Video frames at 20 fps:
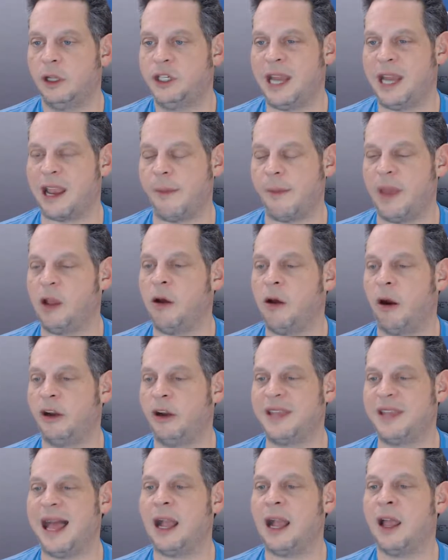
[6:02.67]

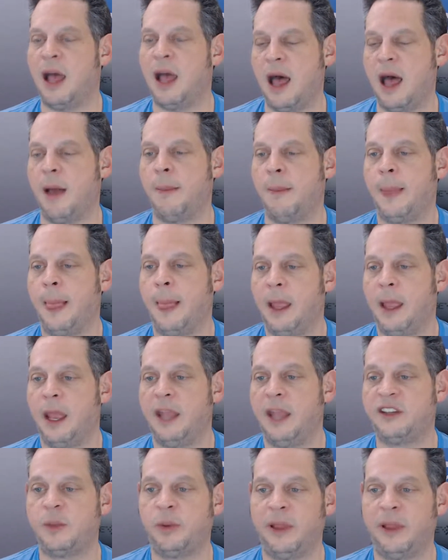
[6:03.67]
Checkoutmycards.com
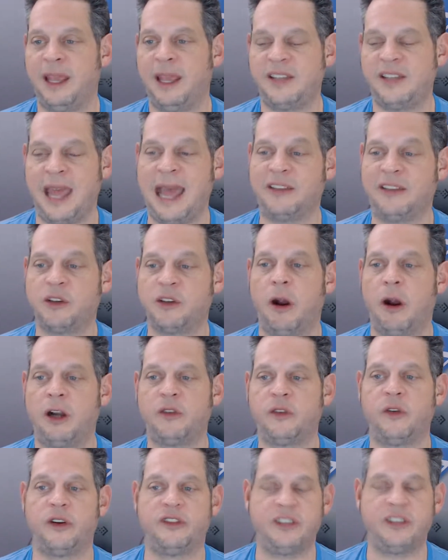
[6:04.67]
is a place that has cards
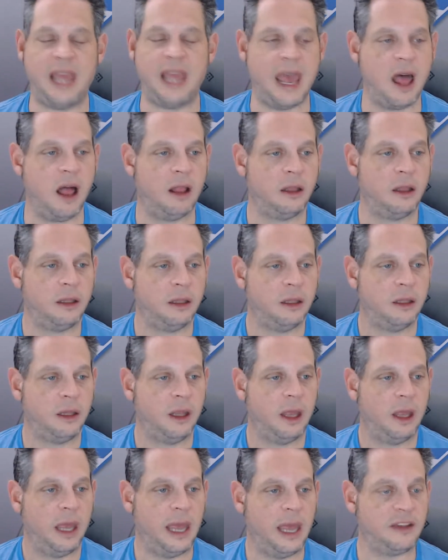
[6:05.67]
for sale
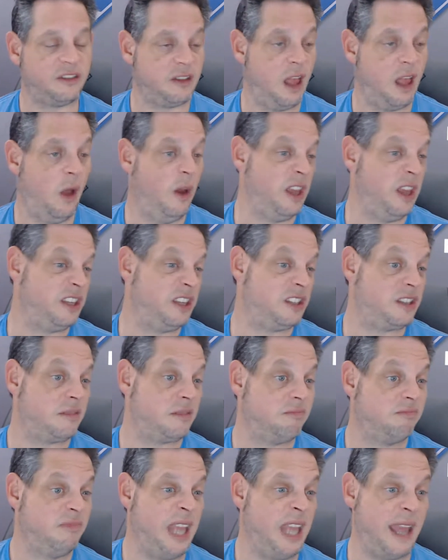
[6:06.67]
as low as
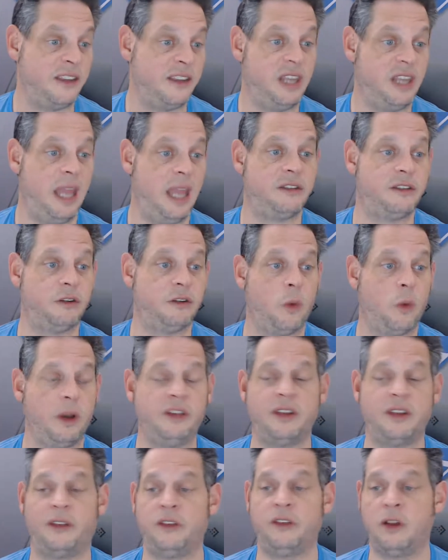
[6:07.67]
10 cents or 20
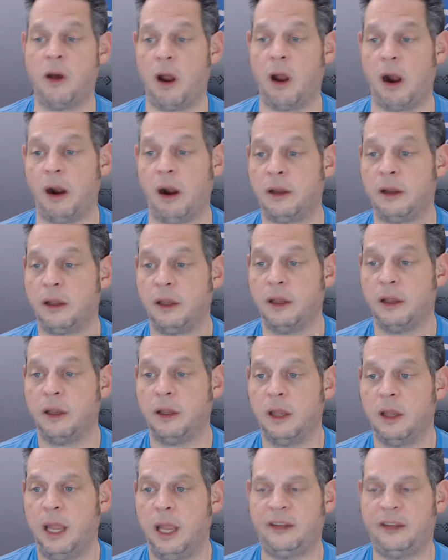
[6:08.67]
cents a card.
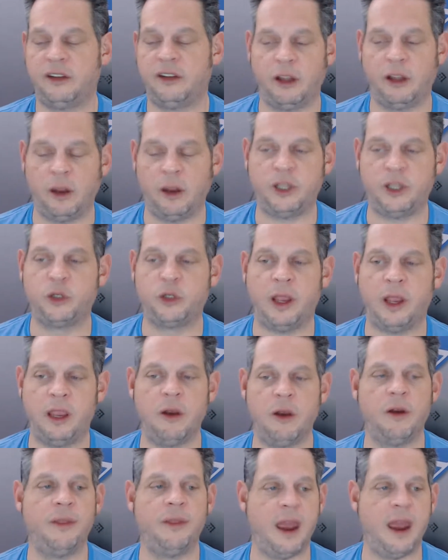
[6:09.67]
It's a little bit
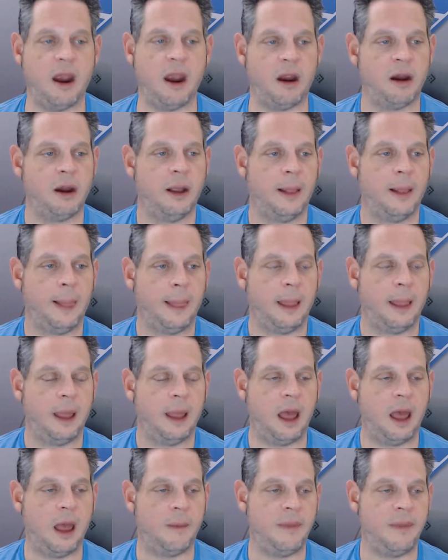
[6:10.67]
trickier there
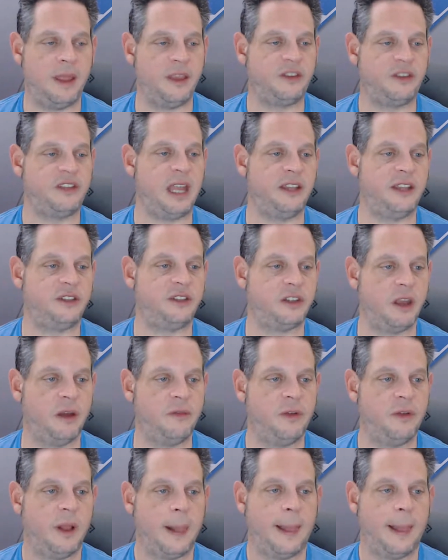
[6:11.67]
in the sense
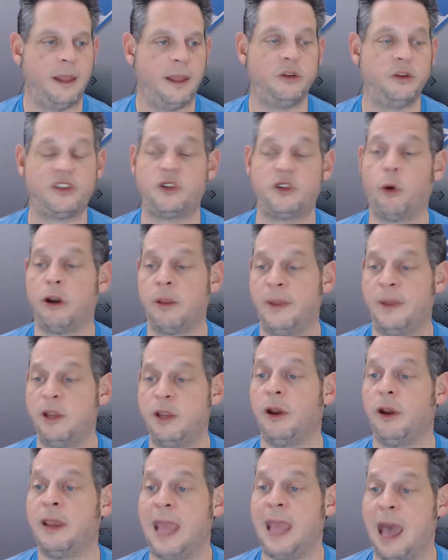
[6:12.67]
of you store them in
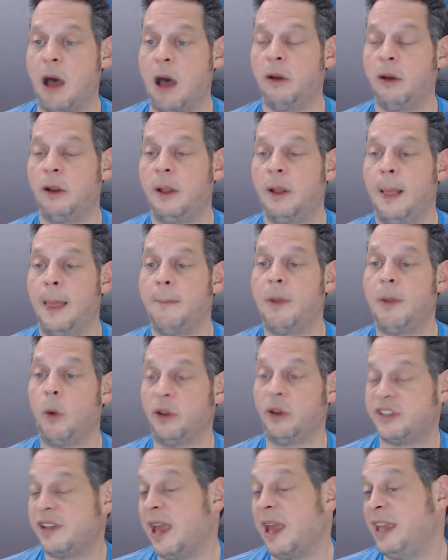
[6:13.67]
your account, but
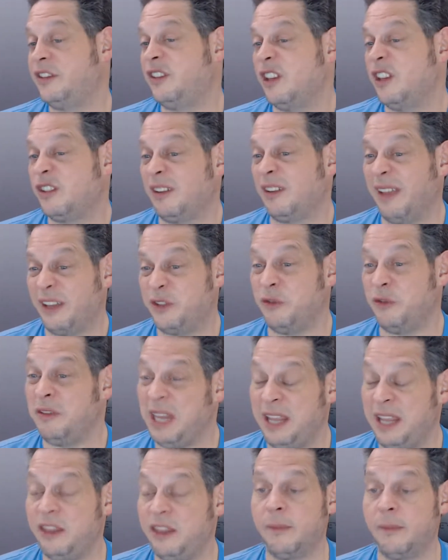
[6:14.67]
what's nice is unless you
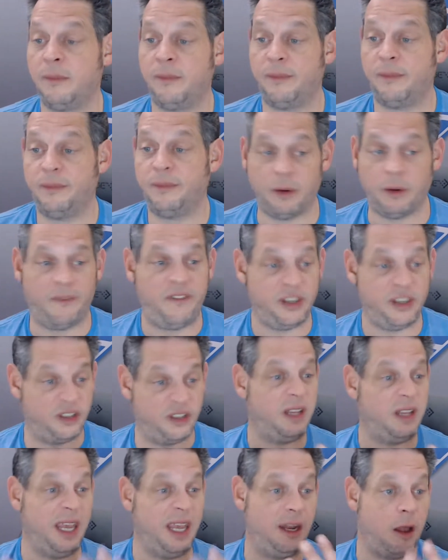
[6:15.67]
need them,
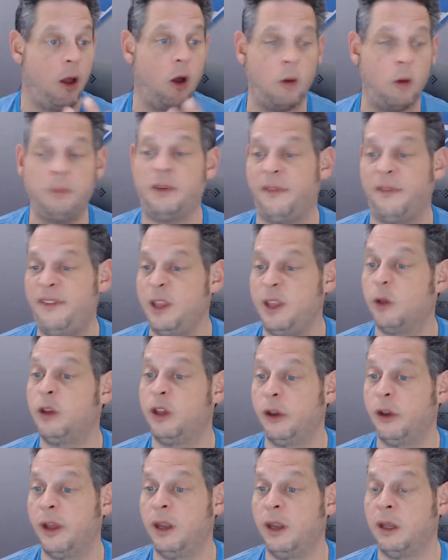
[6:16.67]
physically at home to feel
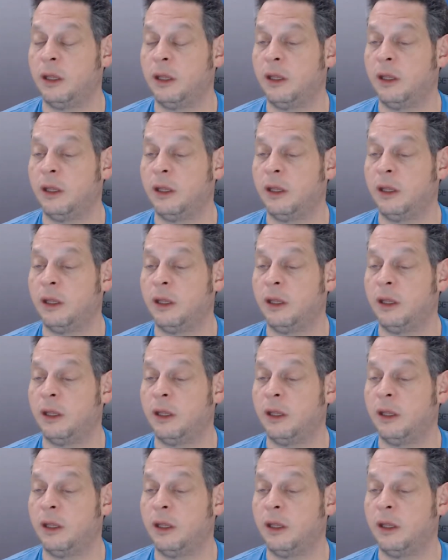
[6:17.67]
good,